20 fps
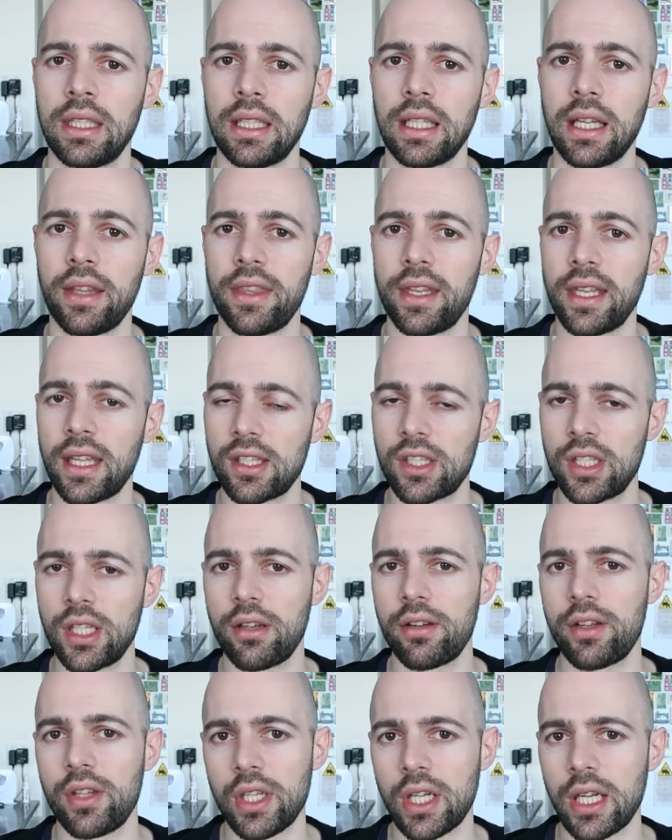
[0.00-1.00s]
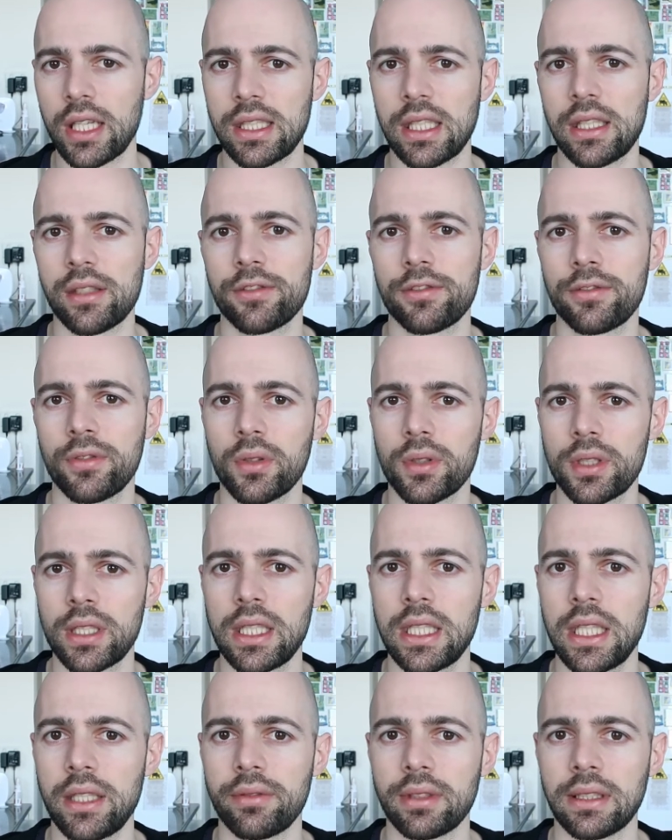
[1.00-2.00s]
Uh, the next year, in
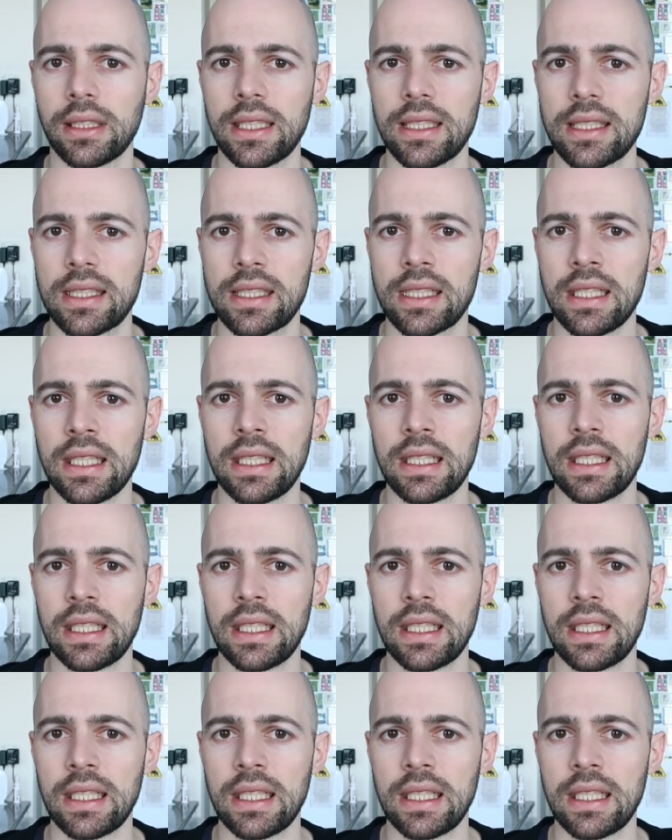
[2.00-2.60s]
1940, he released